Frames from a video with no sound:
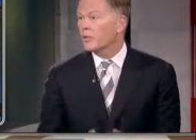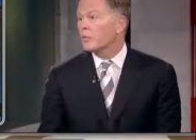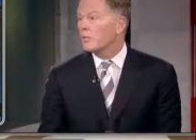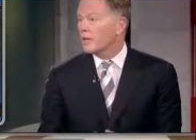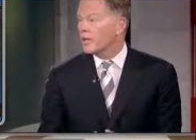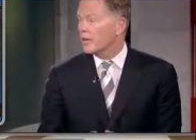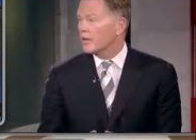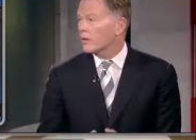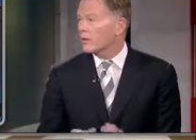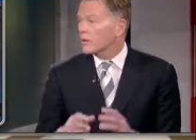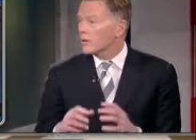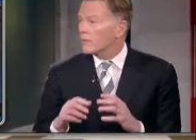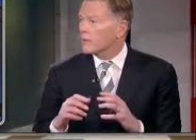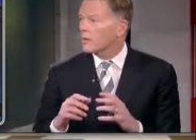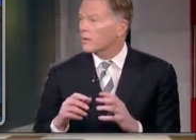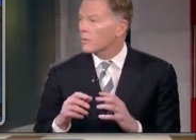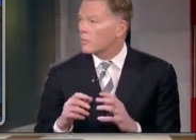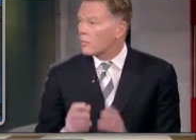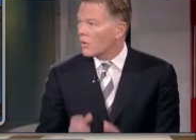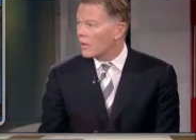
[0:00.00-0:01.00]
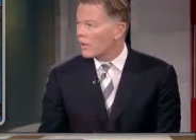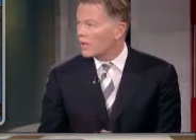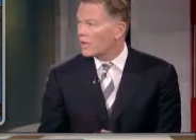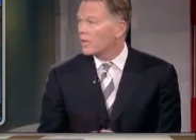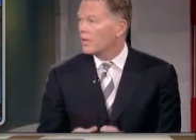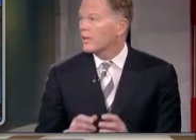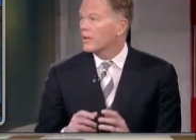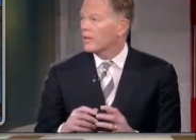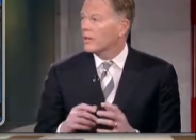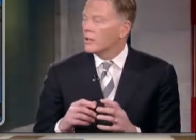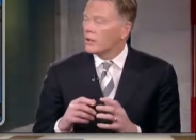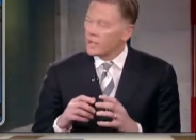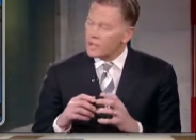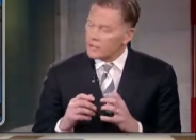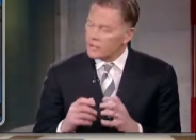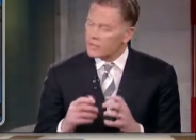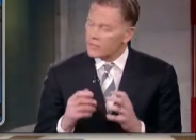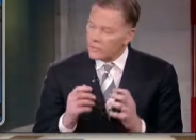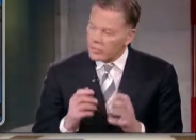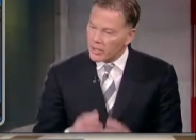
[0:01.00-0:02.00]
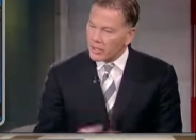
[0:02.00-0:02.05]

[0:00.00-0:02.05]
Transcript: the winner. I want to pick the one. Is it